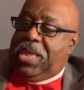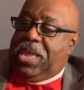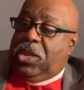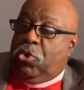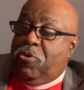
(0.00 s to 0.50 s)

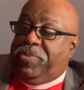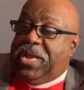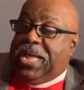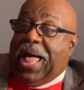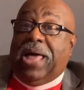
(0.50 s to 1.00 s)
in whom
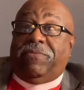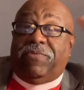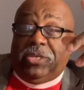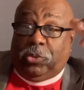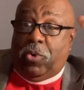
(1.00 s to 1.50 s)
the God of
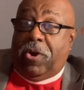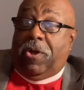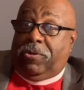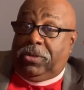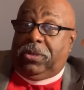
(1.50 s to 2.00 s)
this
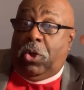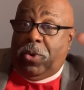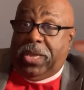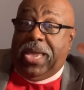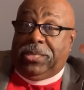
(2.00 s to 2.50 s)
world,
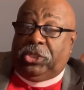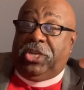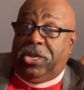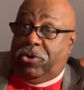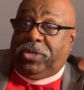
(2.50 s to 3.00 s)
lowercase
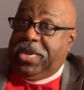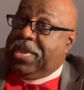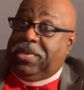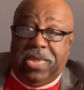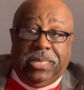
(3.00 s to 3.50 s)

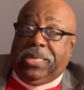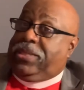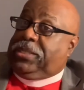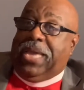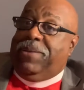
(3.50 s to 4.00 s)
G-O-D, he said
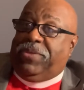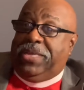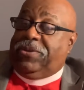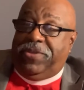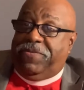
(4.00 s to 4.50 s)
the same
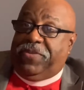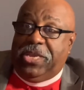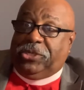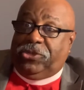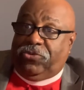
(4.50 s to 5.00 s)
thing to the
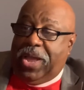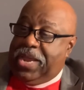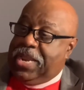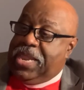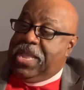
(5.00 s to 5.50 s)
Ephesians,
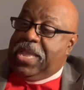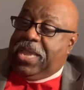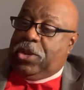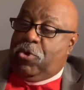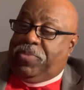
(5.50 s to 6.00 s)
right?
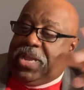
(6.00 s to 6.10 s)
In whom the